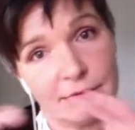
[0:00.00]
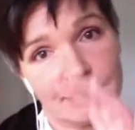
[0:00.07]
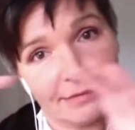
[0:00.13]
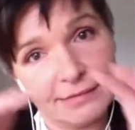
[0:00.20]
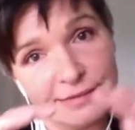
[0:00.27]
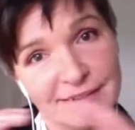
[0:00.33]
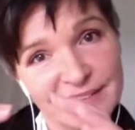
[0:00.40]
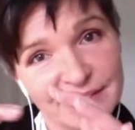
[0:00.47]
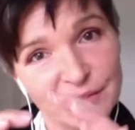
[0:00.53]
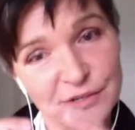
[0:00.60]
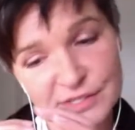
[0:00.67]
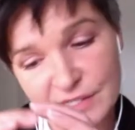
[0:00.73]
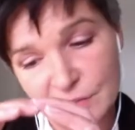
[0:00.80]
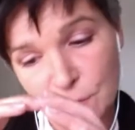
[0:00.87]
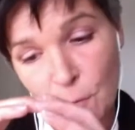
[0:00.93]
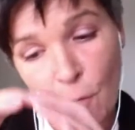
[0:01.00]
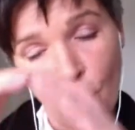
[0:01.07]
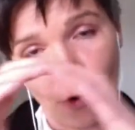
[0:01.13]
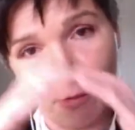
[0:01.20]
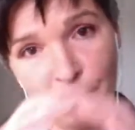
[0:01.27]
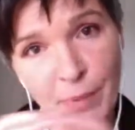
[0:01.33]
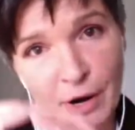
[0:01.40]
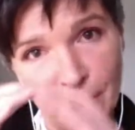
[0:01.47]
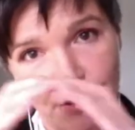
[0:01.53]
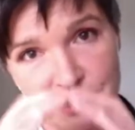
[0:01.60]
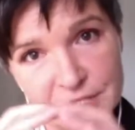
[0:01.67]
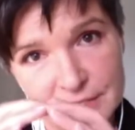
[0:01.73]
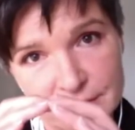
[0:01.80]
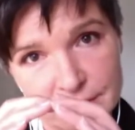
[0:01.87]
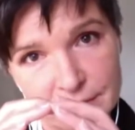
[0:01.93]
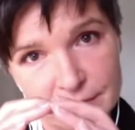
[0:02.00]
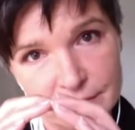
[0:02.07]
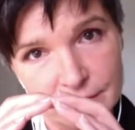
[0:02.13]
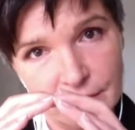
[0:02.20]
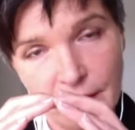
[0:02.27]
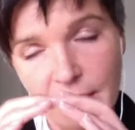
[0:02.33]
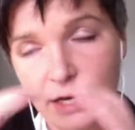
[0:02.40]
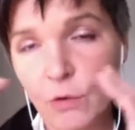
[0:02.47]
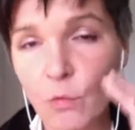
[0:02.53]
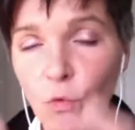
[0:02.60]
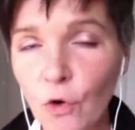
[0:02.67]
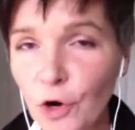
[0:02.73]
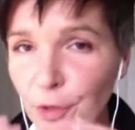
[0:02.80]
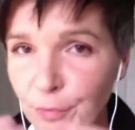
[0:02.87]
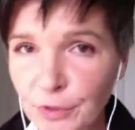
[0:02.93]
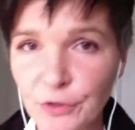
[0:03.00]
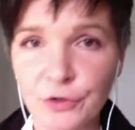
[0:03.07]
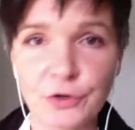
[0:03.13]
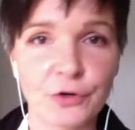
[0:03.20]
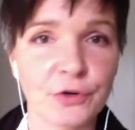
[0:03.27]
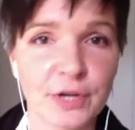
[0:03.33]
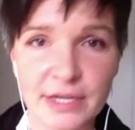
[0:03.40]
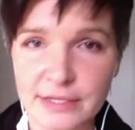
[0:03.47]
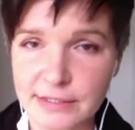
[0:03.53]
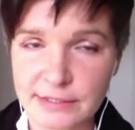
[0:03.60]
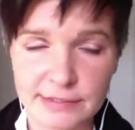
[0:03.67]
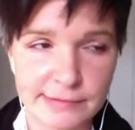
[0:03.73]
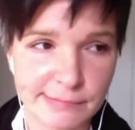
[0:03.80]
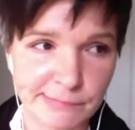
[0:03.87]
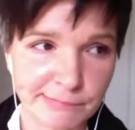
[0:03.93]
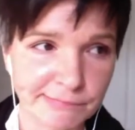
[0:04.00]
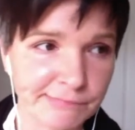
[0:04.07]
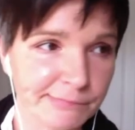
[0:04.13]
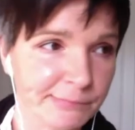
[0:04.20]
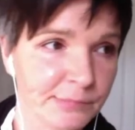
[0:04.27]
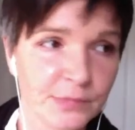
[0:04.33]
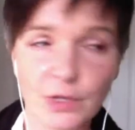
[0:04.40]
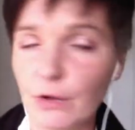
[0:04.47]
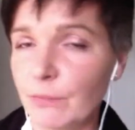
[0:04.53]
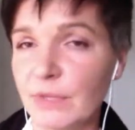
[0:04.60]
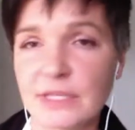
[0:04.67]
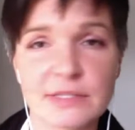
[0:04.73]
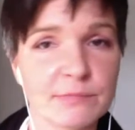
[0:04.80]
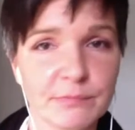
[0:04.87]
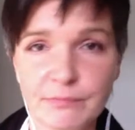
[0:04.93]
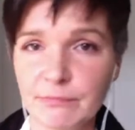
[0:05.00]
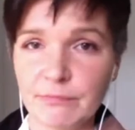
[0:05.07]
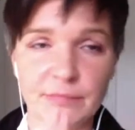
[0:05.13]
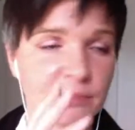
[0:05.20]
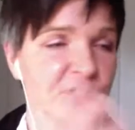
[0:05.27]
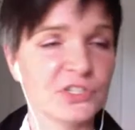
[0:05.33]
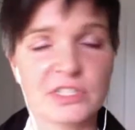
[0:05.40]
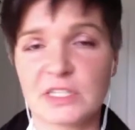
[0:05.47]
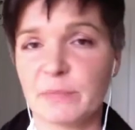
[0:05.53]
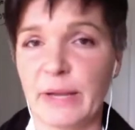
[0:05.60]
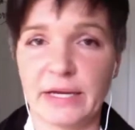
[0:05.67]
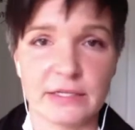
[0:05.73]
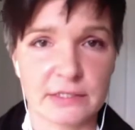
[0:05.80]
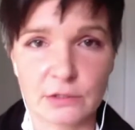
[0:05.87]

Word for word: but they're not necessarily motivated or inspired, or the minute they hit that little bump, they're like,